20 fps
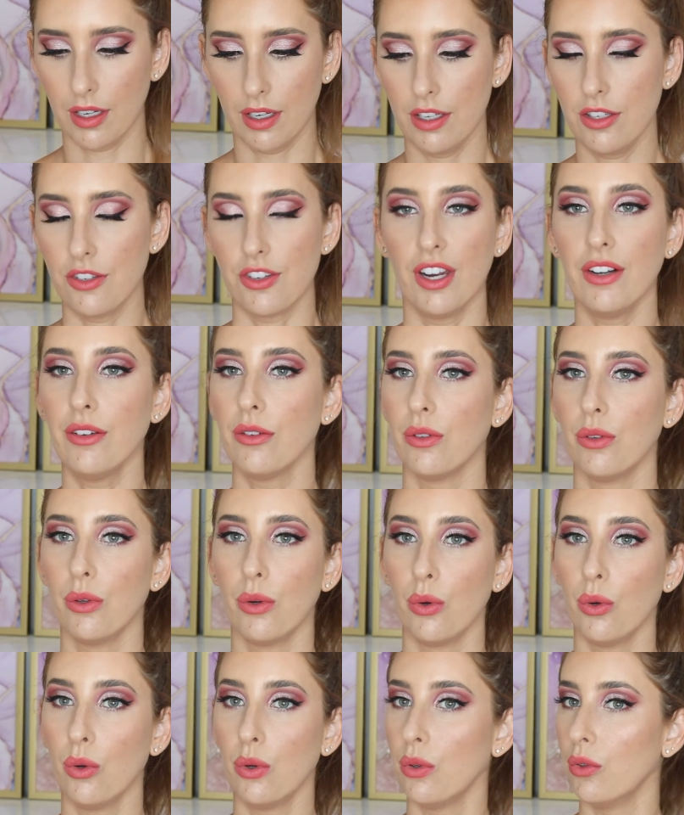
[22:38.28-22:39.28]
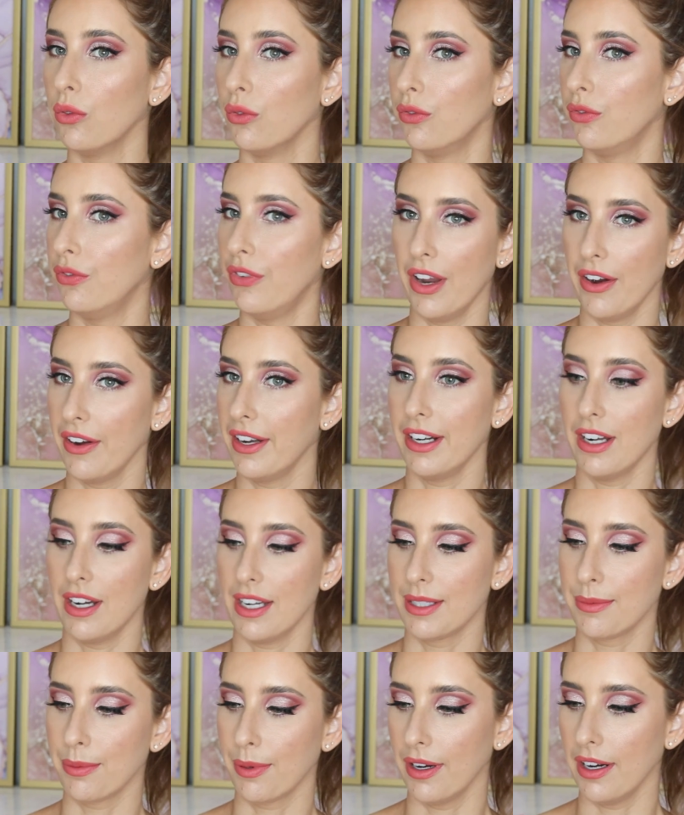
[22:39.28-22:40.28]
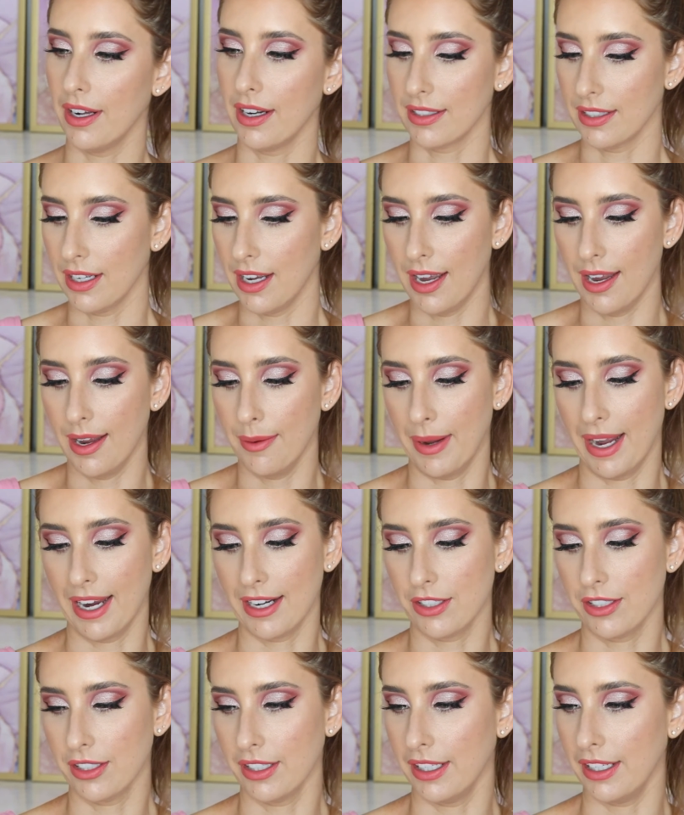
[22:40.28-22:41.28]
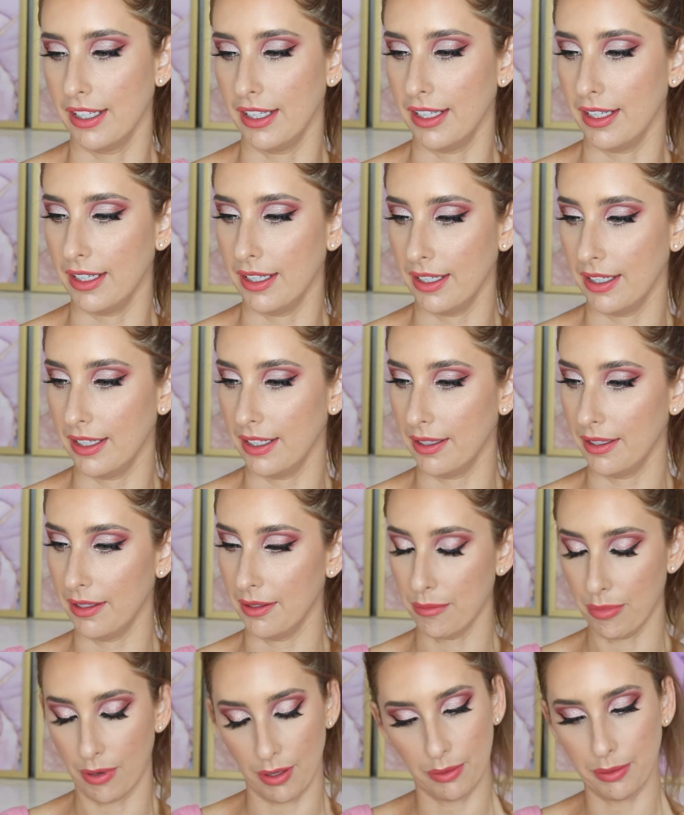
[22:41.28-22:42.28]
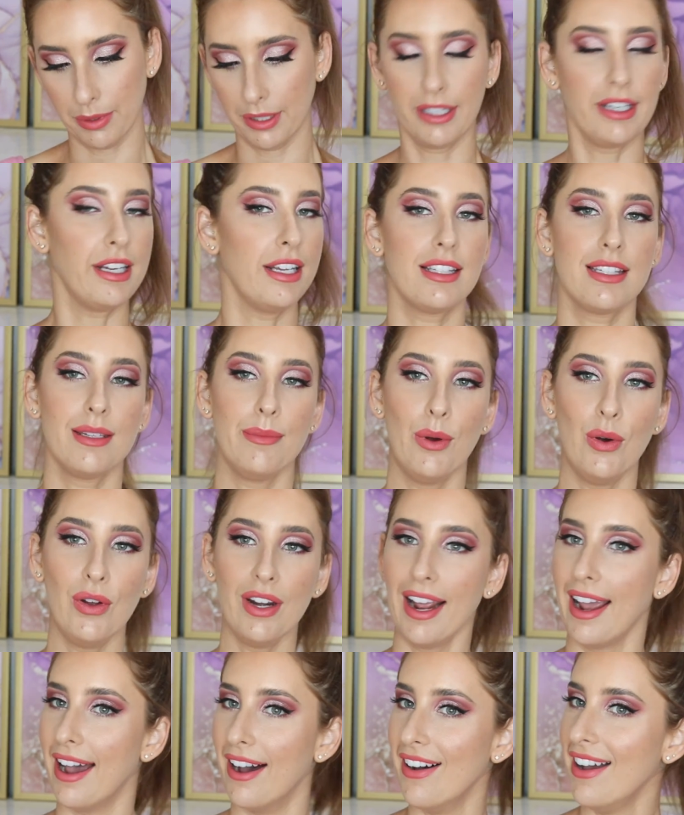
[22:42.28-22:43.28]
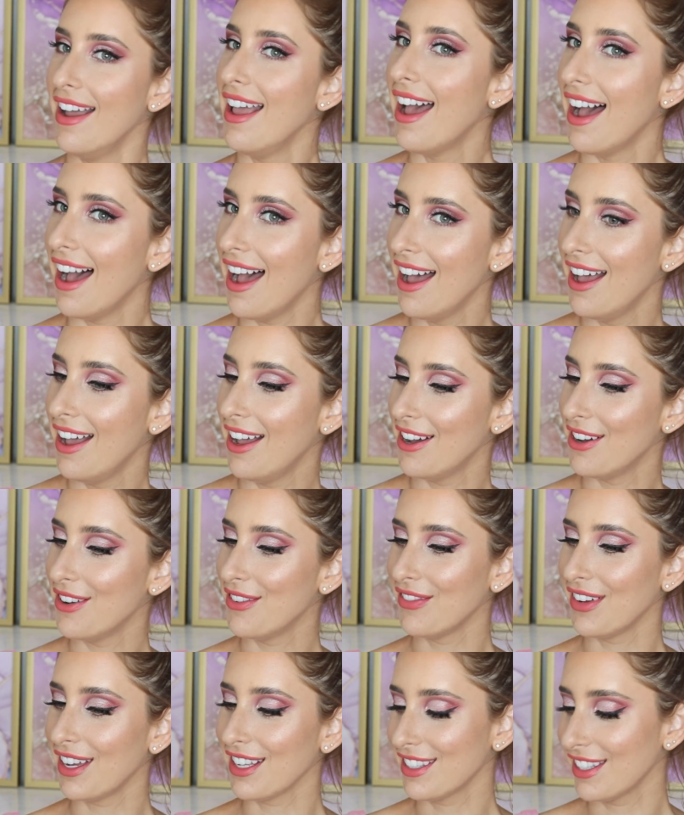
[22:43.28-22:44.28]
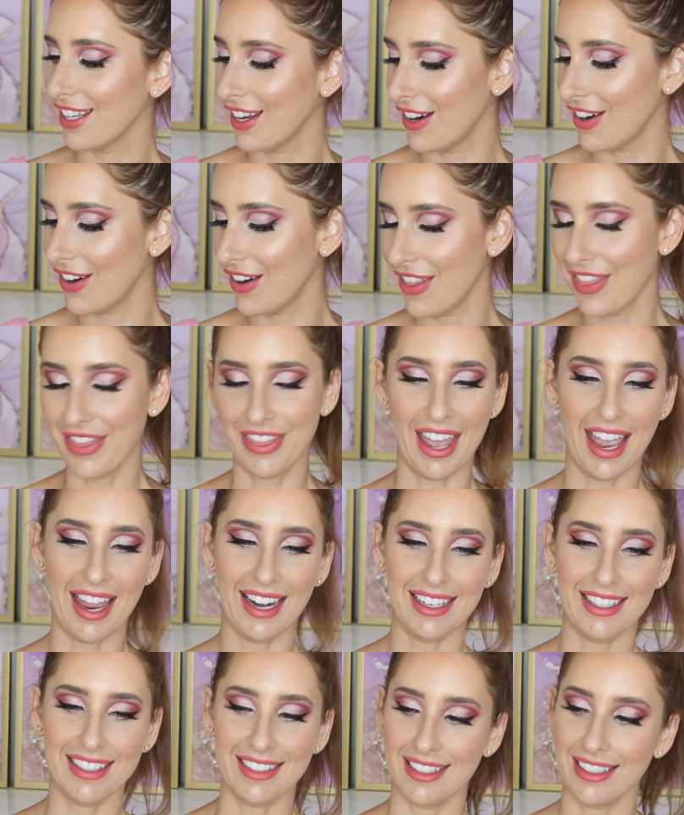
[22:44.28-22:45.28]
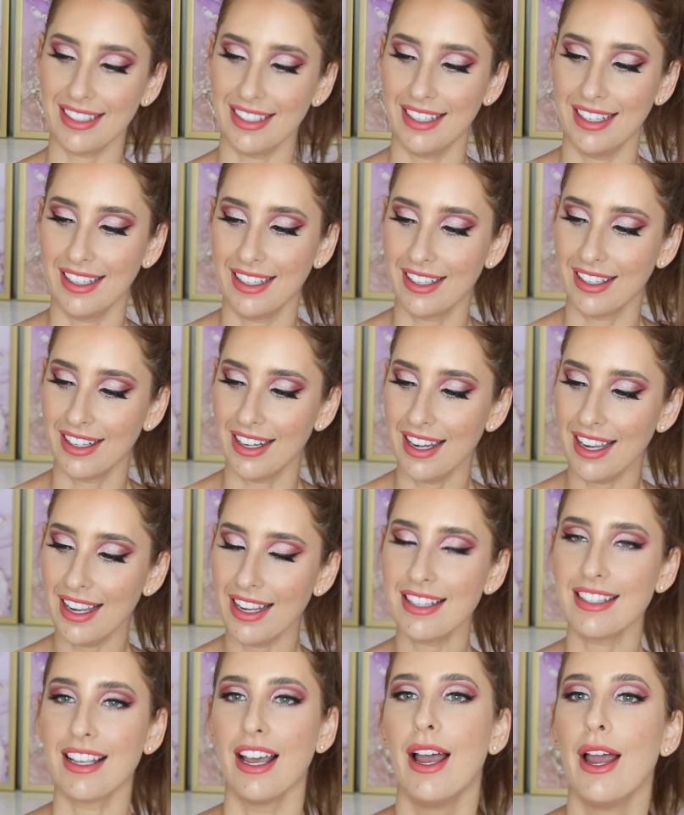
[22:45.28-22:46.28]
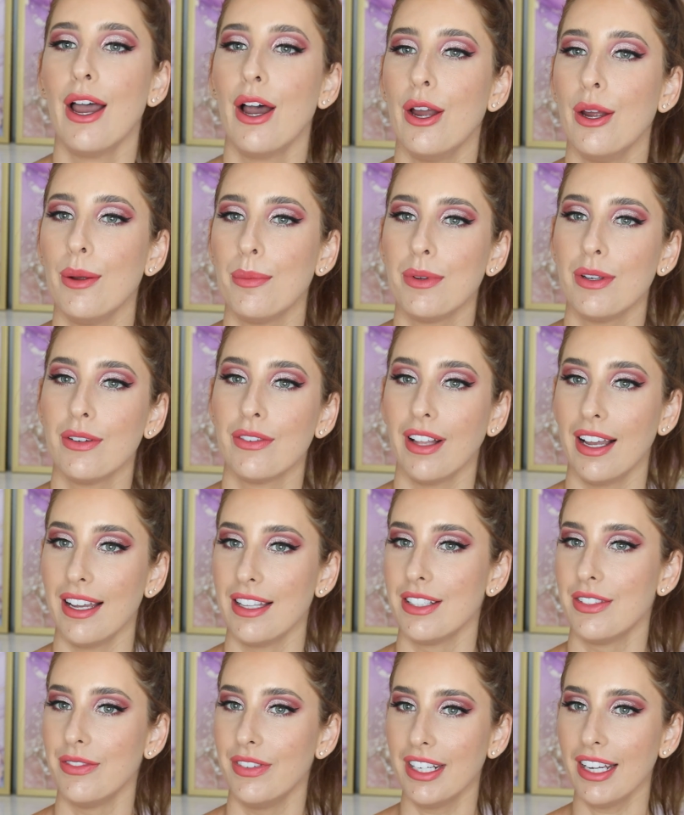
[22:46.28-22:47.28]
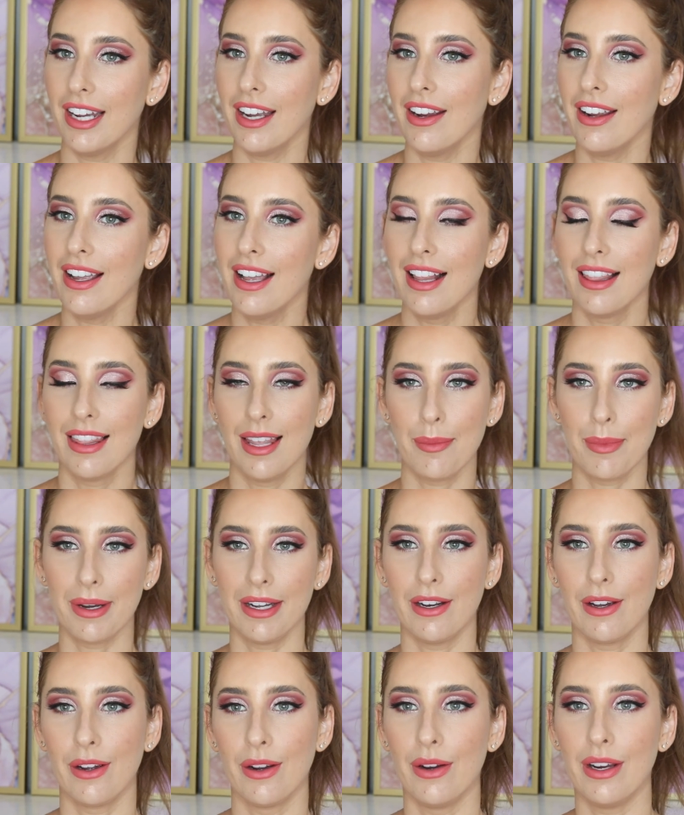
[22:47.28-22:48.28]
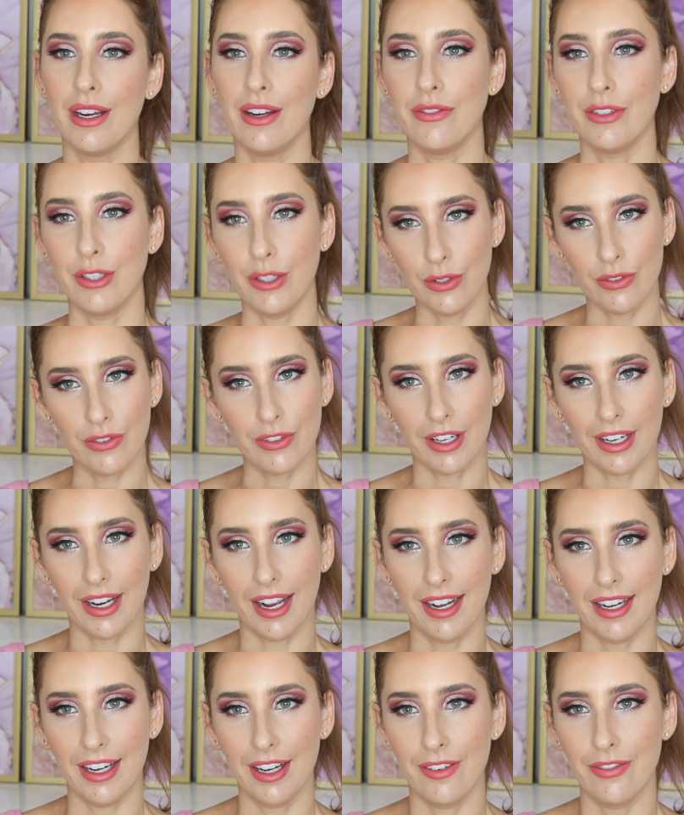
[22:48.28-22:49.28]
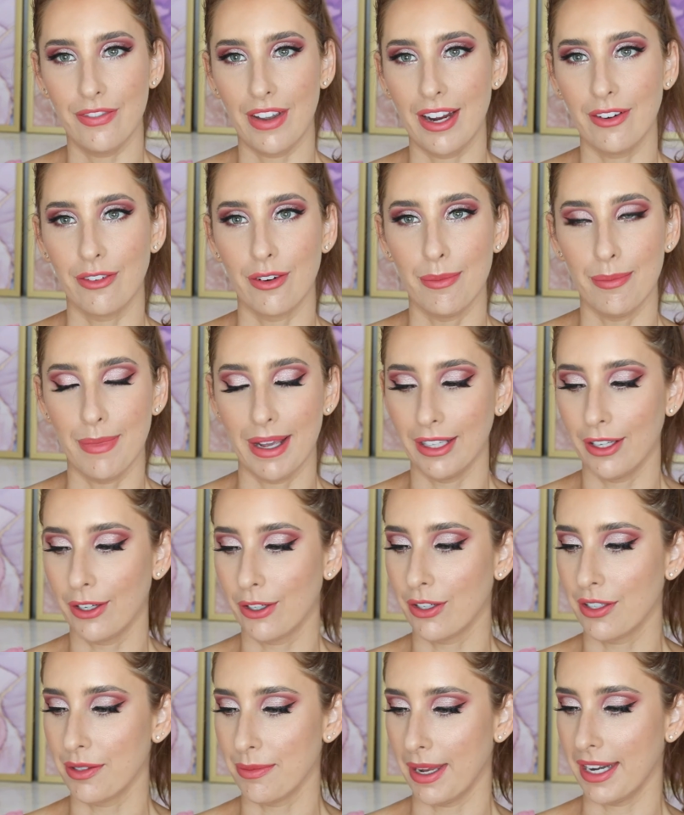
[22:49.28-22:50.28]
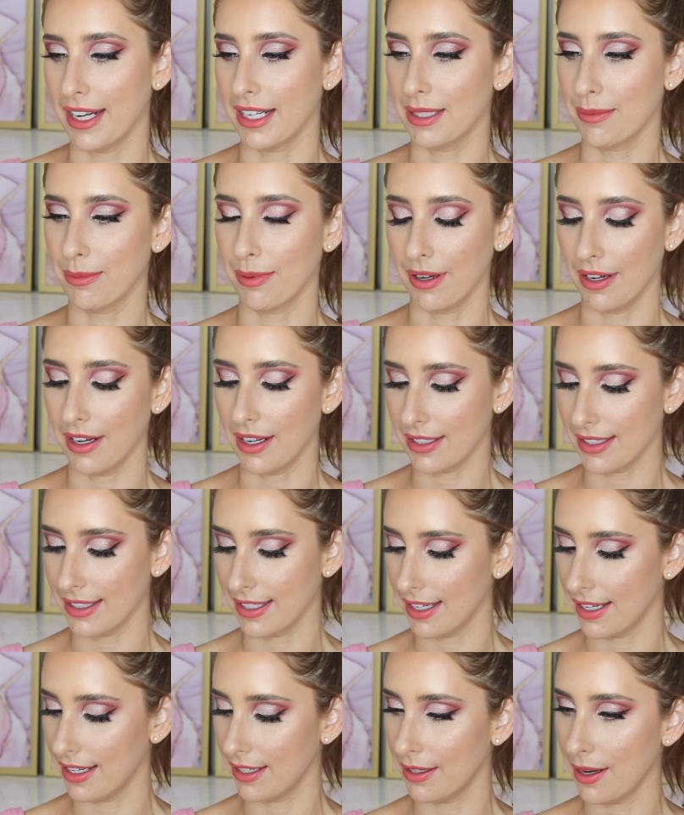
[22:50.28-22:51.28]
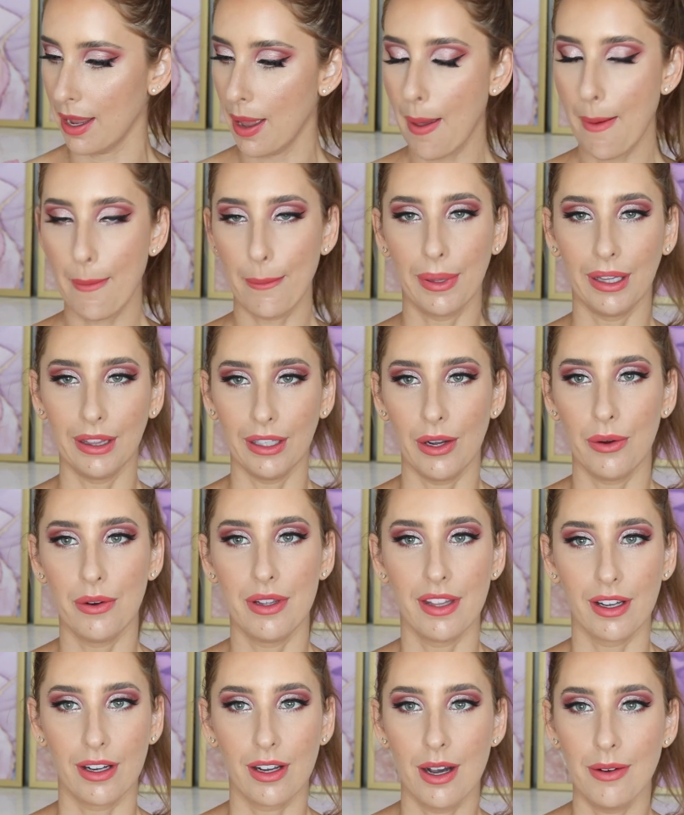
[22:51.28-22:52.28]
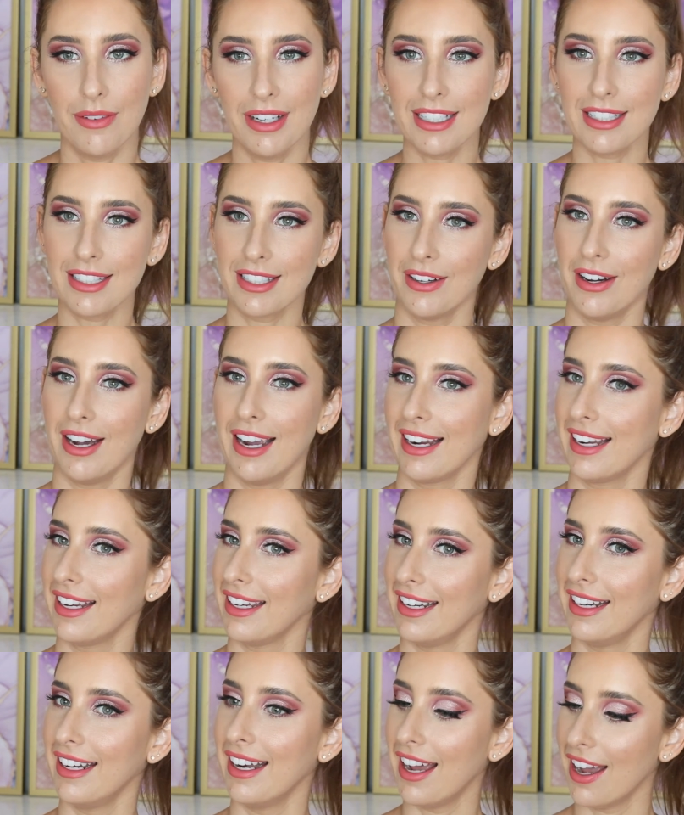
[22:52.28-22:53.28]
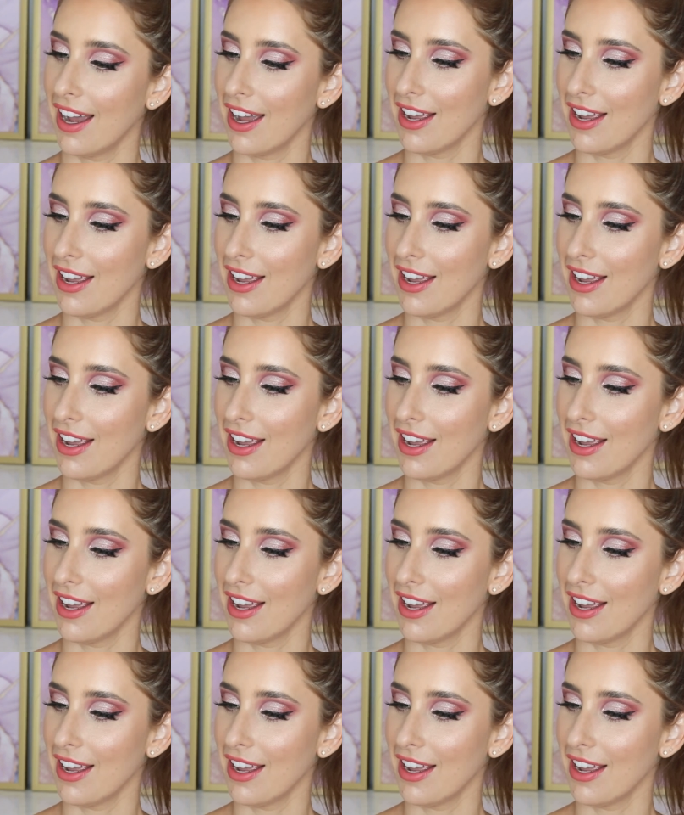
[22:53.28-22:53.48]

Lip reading: In general, all very nice products. I'm actually probably going to get some more now. So that is it, guys. I hope you've liked this video. Let me know if you've got any favorite Mellow Cosmetics products down below in the comments so I can